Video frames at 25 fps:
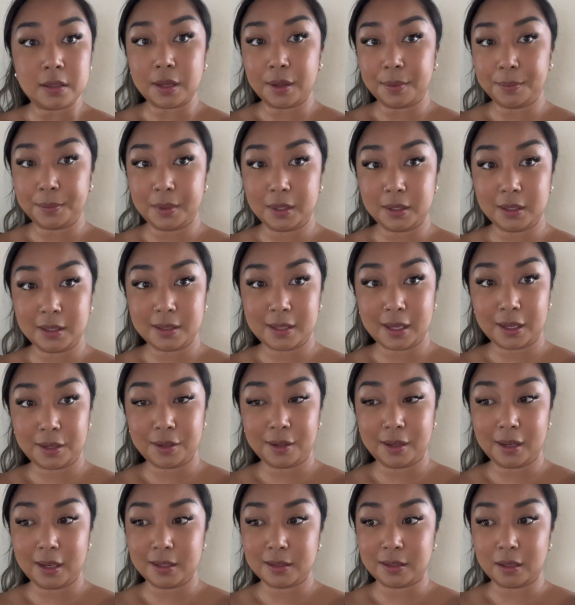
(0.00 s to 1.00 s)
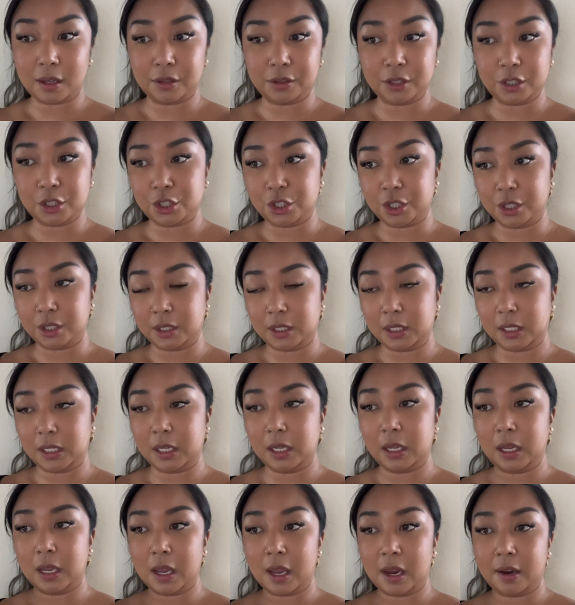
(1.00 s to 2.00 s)
I'm gonna take you guys on this
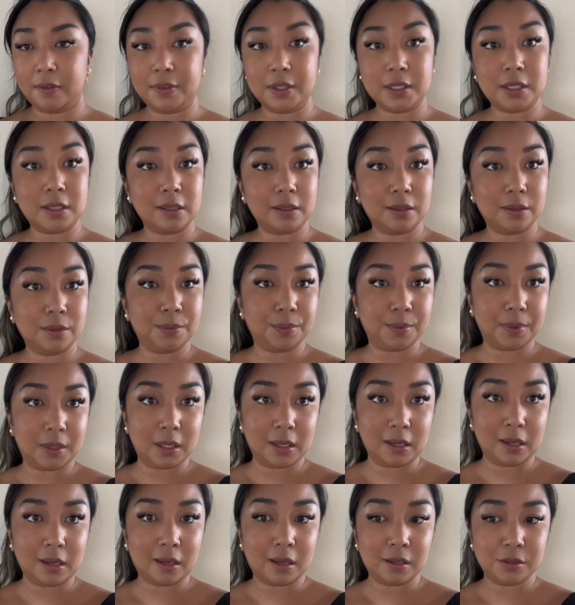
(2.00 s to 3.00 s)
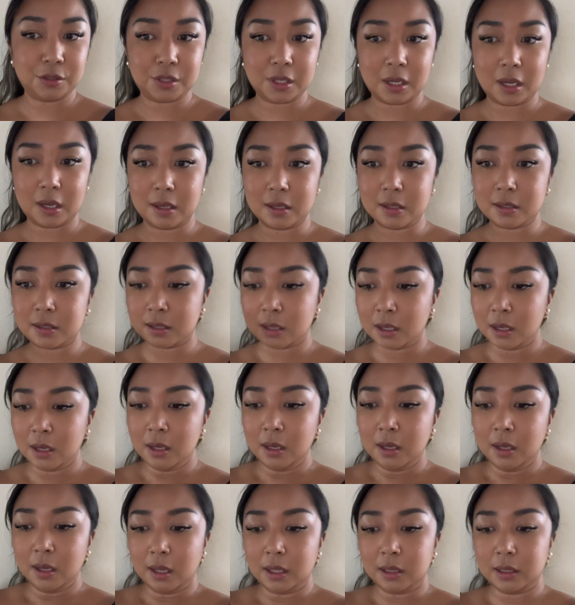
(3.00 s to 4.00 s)
journey every single week, just
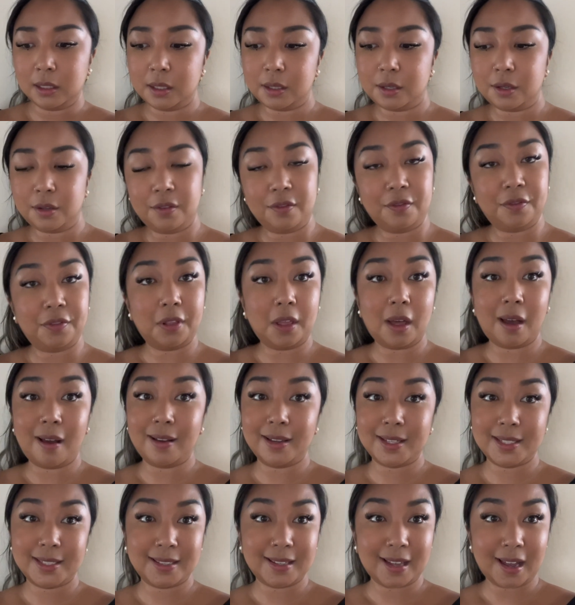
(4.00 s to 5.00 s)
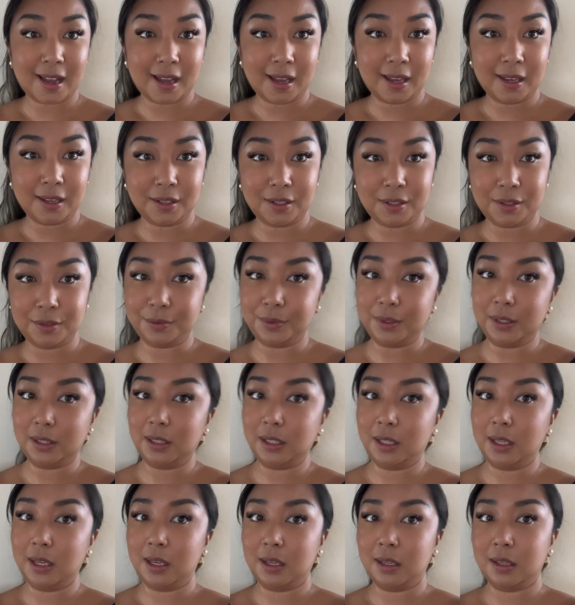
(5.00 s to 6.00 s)
a little vlog style,
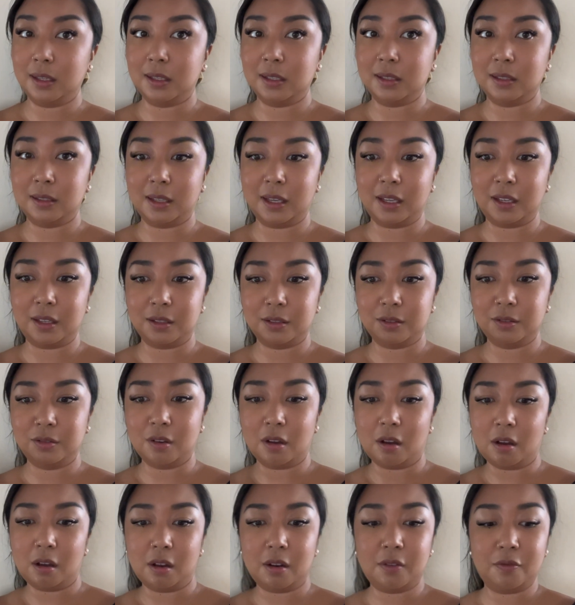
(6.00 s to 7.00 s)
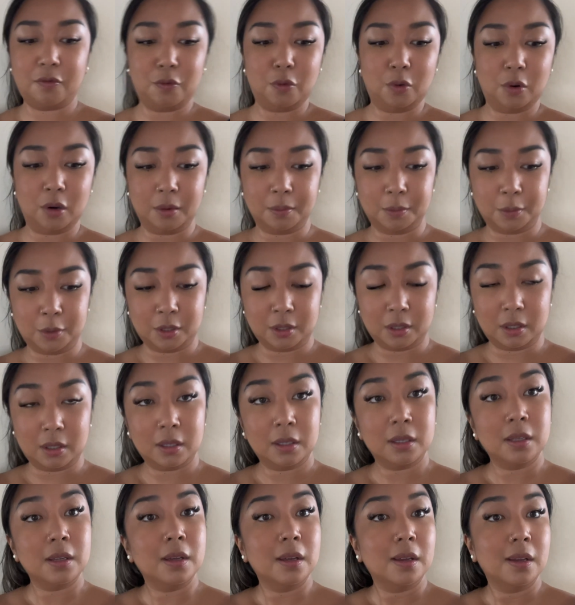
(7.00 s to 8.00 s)
really like not formal,
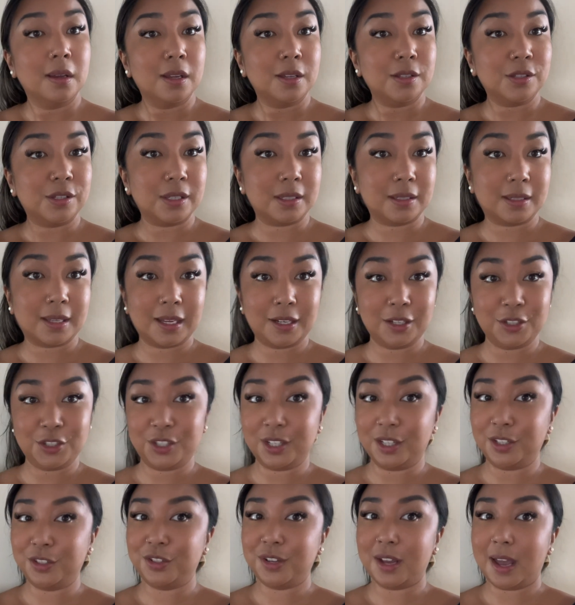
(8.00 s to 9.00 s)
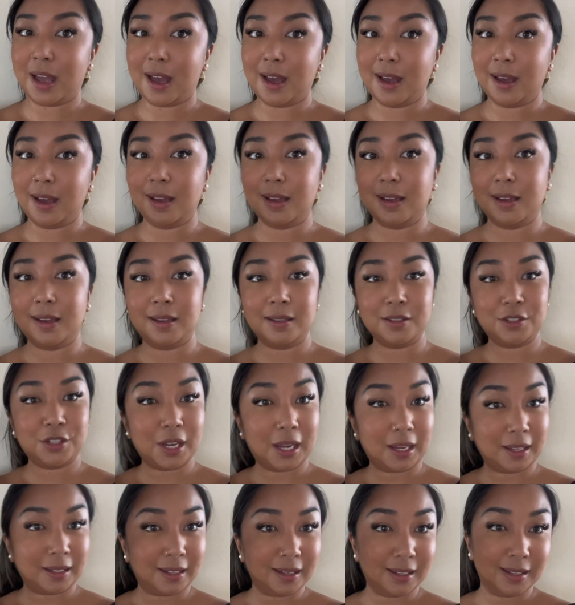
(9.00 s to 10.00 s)
just kind of chit chat,
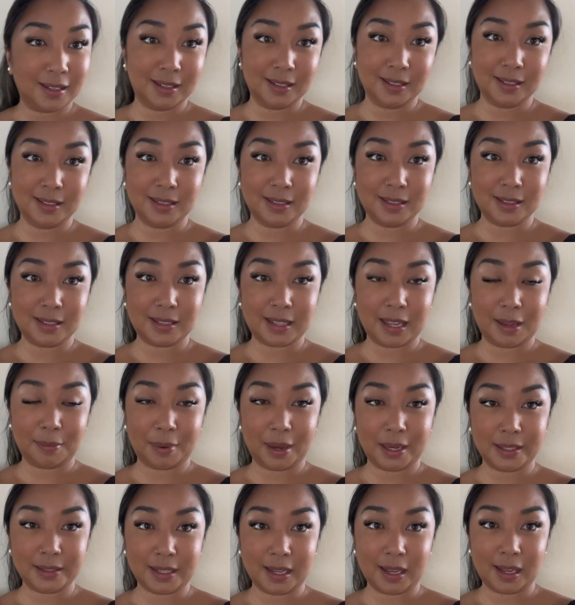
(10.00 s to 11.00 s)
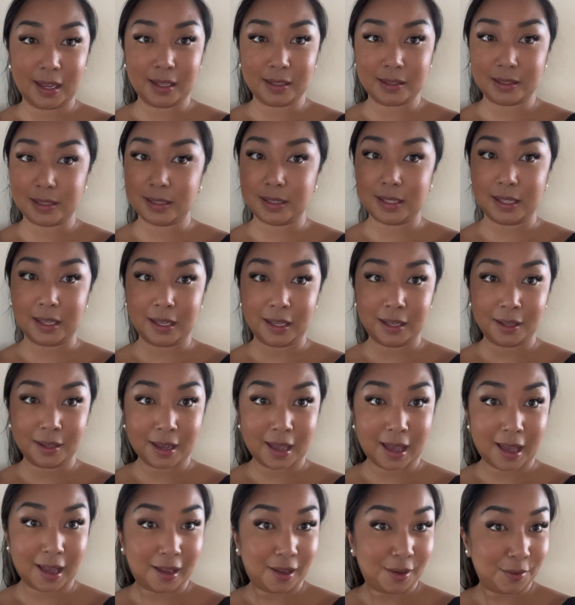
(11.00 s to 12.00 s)
check-ins day by day to see
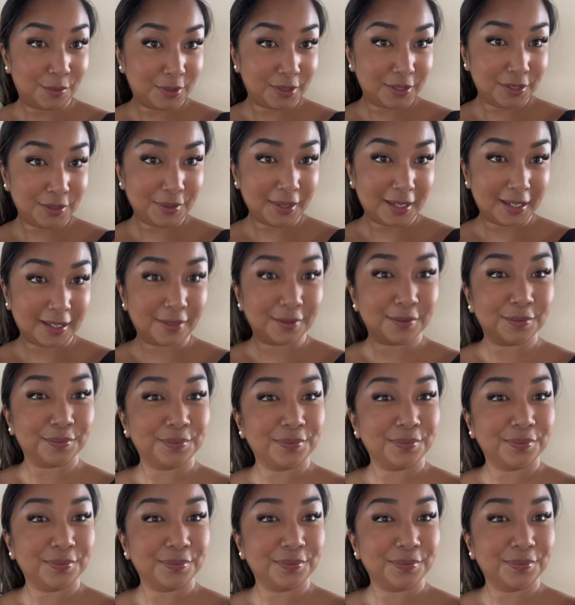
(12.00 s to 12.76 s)
how we're doing.